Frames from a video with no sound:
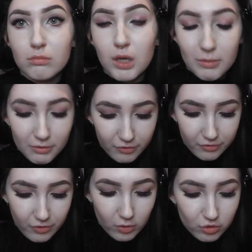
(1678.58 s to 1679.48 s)
I mean, for
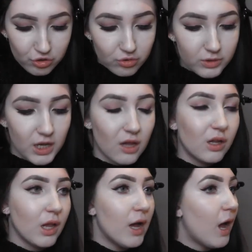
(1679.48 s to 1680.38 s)
photo shoots, hell
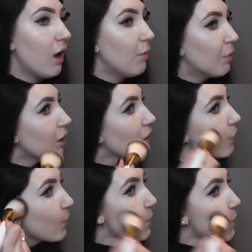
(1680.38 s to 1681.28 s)
yeah, but